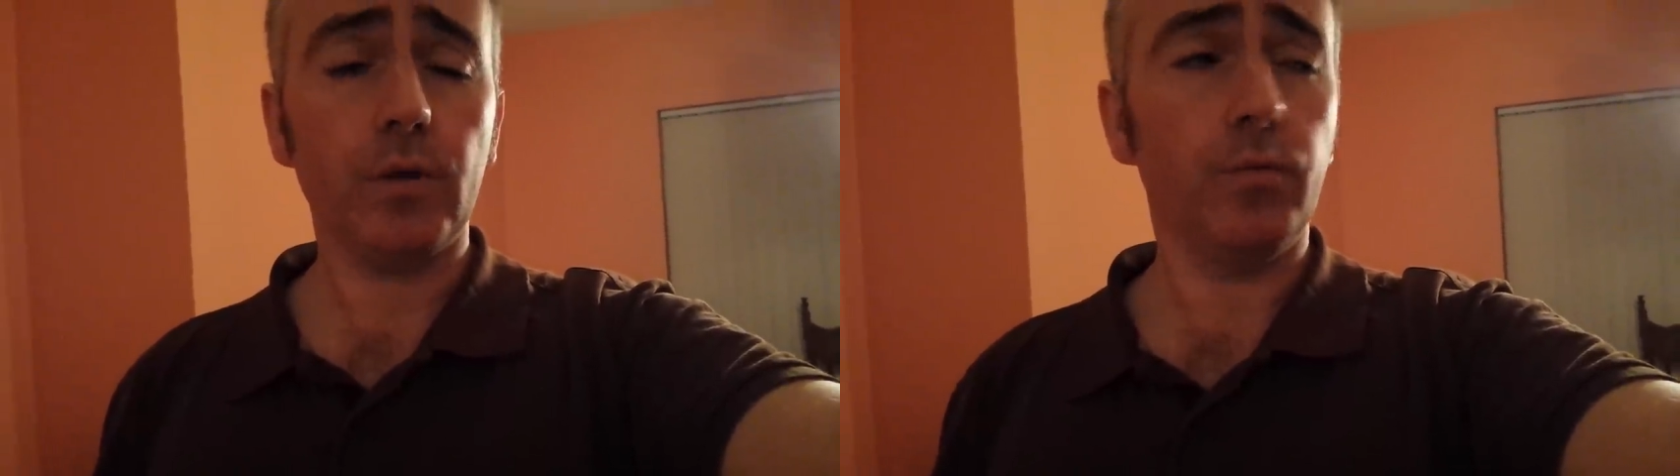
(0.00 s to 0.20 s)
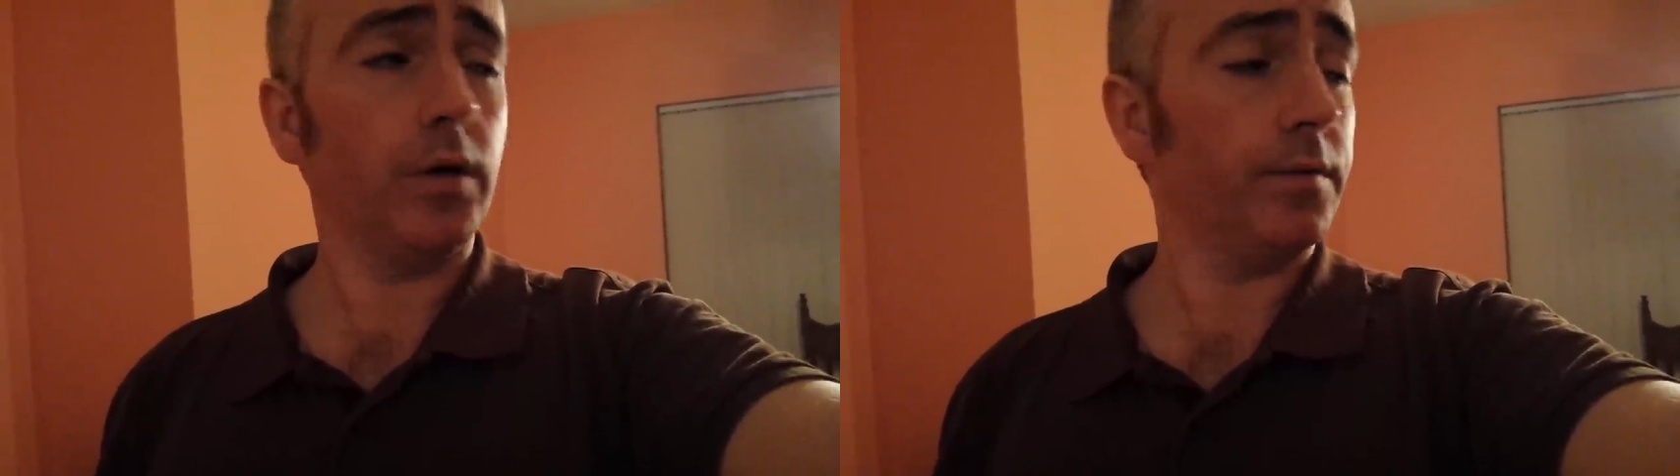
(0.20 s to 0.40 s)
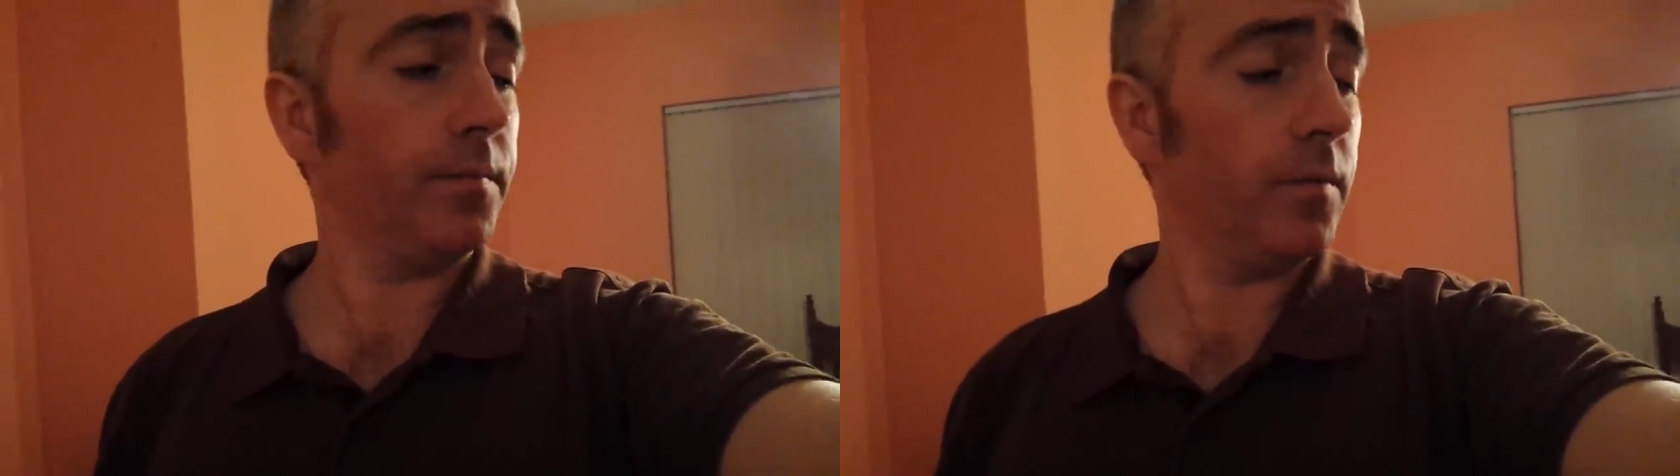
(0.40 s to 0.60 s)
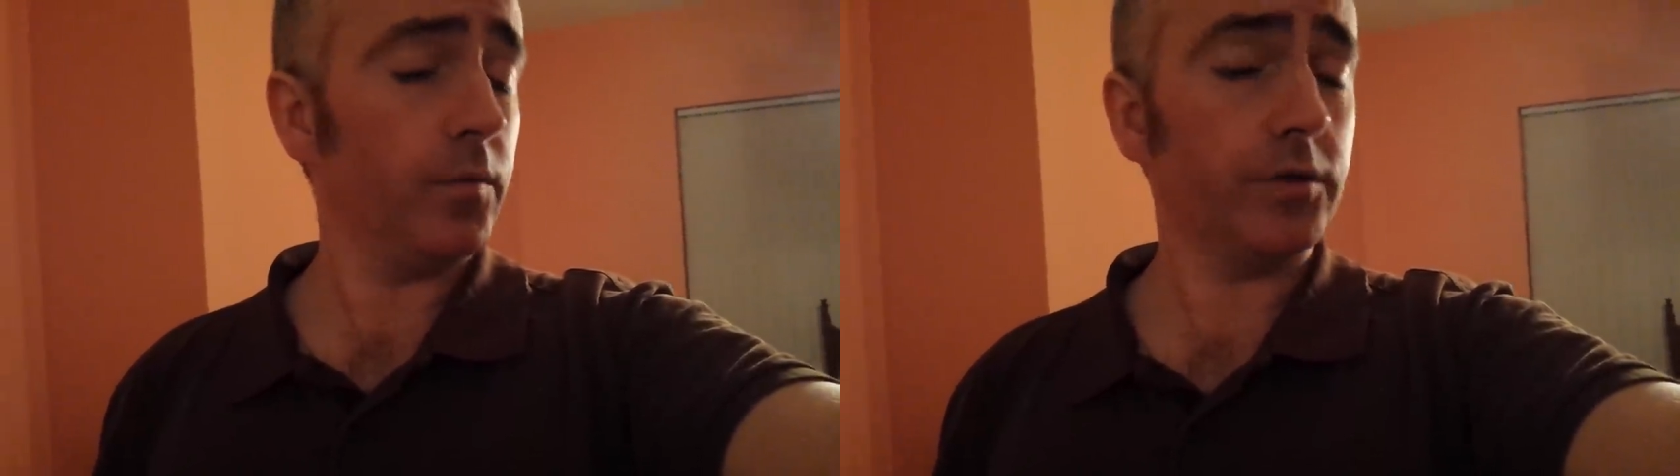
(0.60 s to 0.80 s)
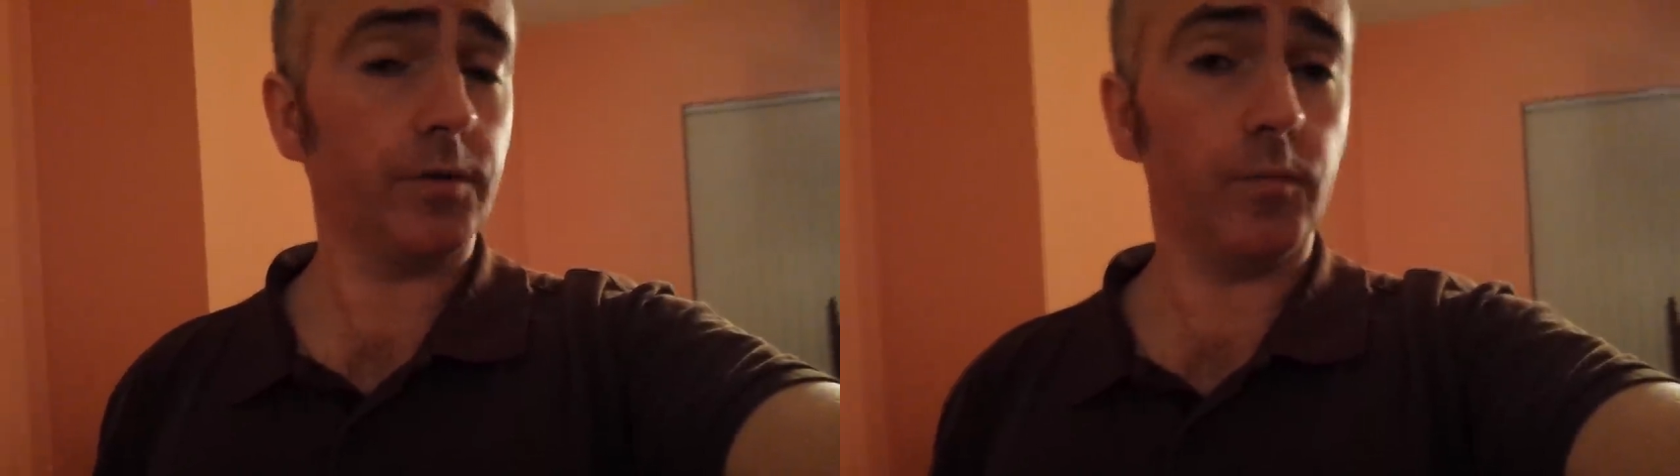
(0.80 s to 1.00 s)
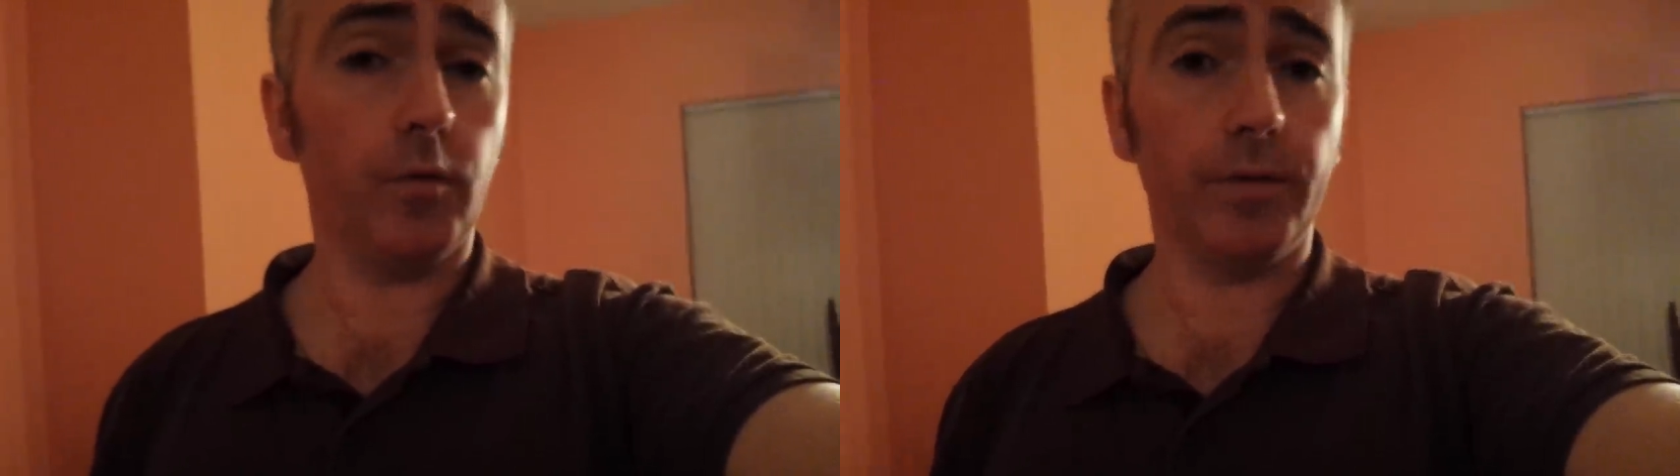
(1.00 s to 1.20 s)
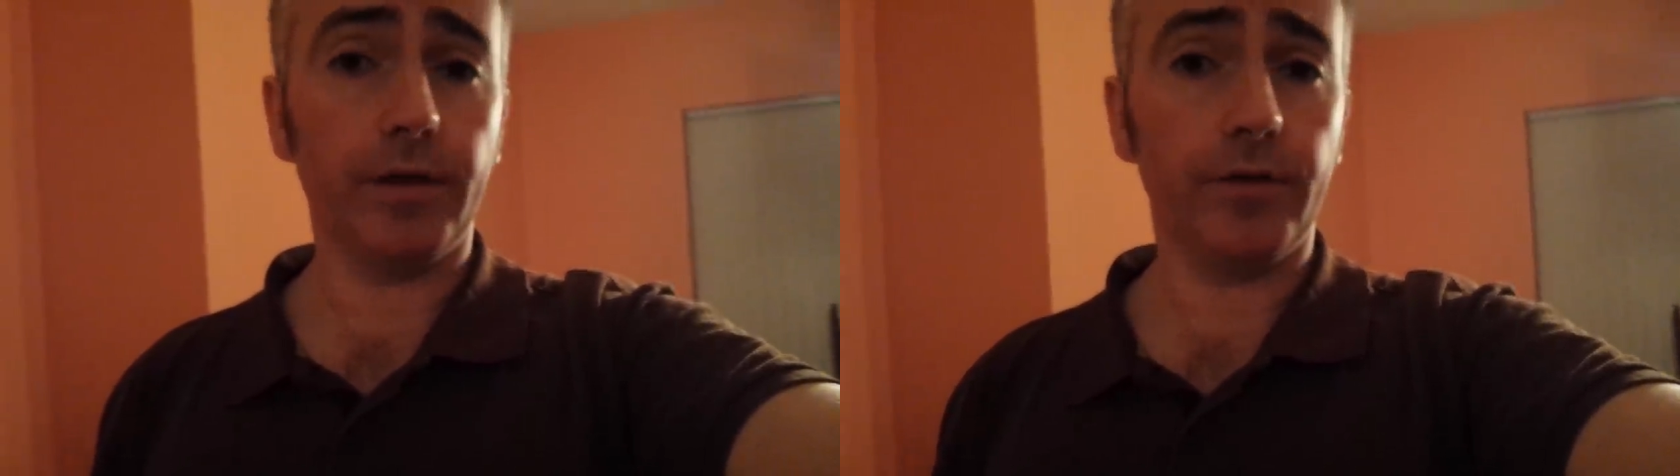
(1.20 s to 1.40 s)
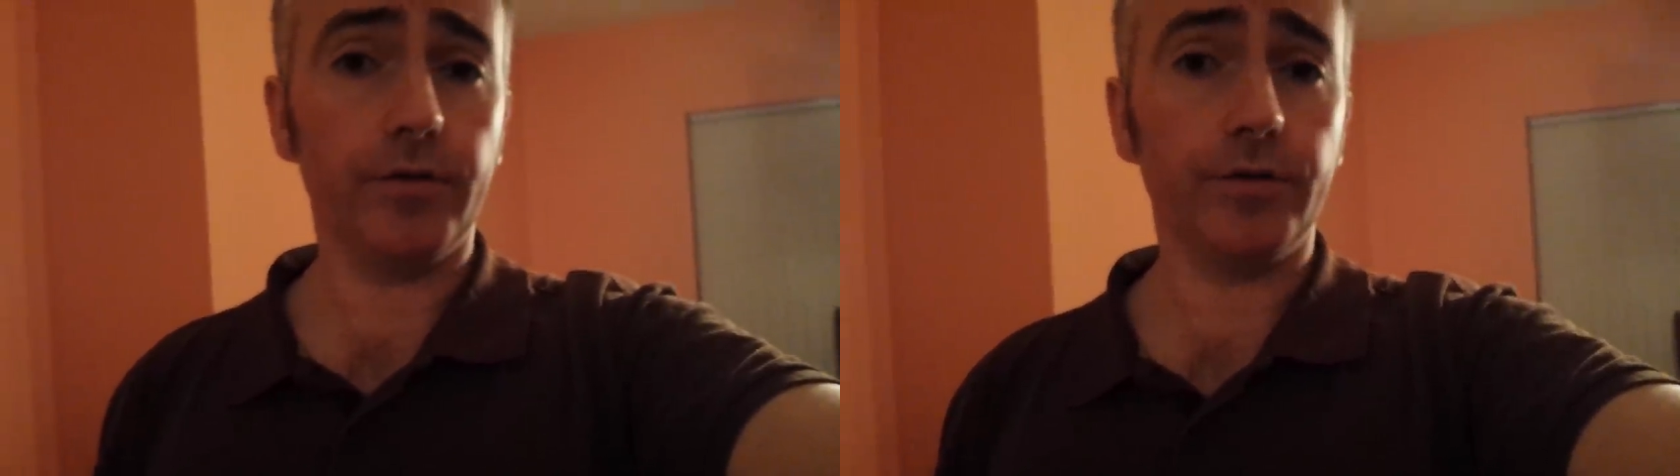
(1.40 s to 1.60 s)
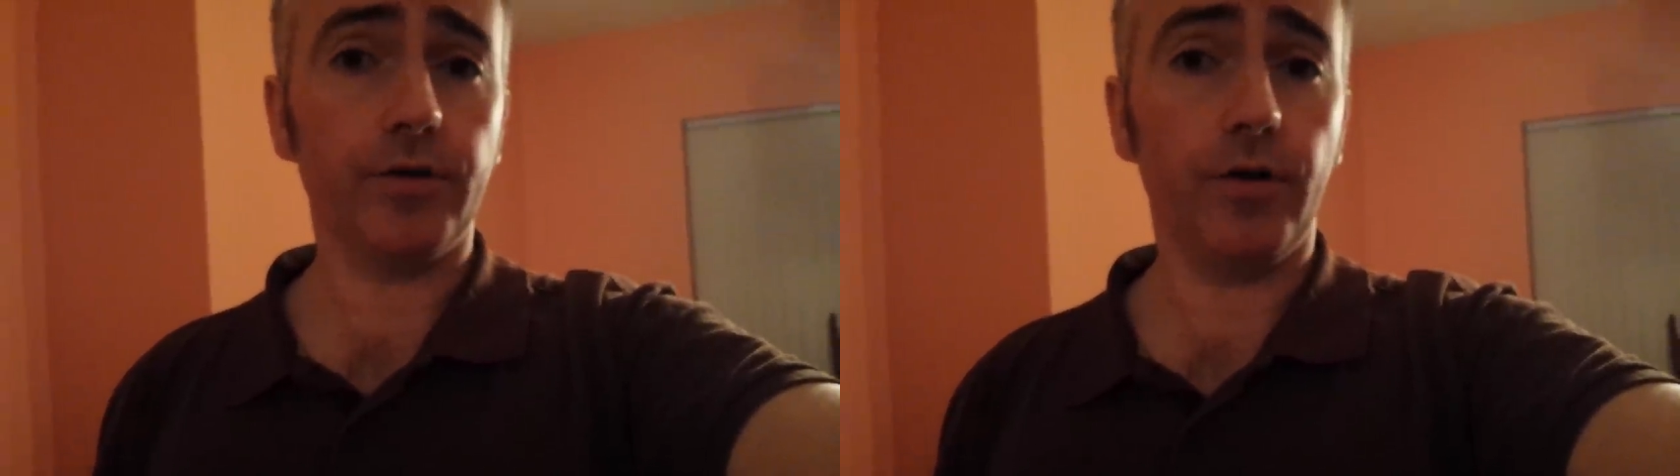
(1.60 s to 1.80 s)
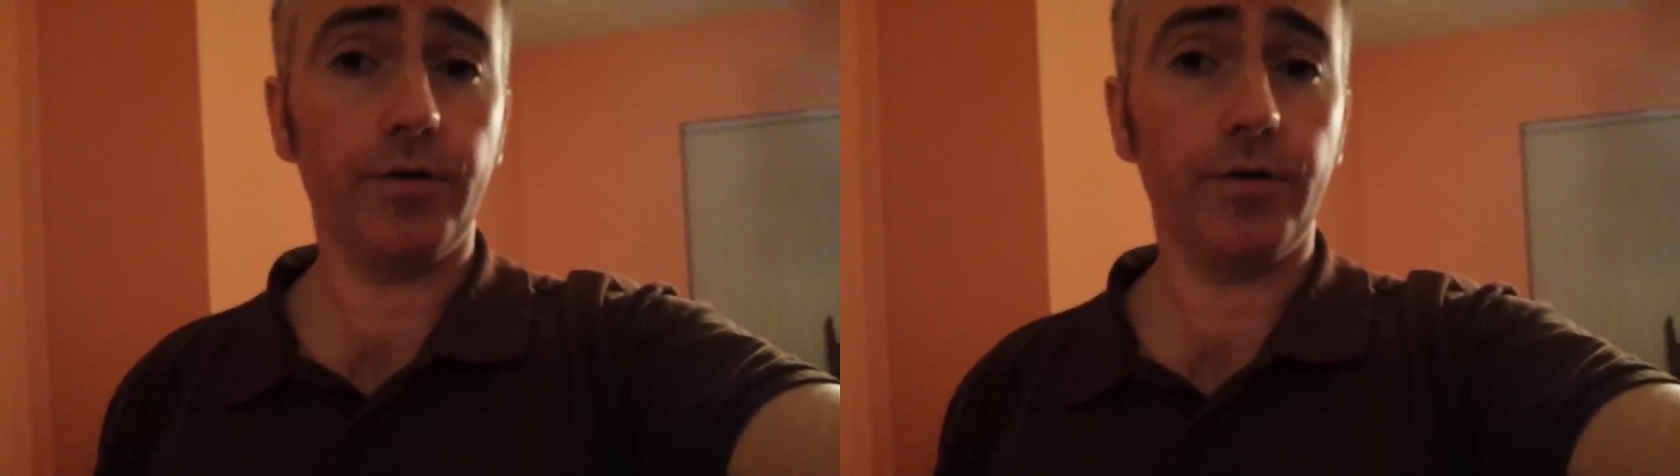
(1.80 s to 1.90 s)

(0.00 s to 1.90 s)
one, which I'm hoping to use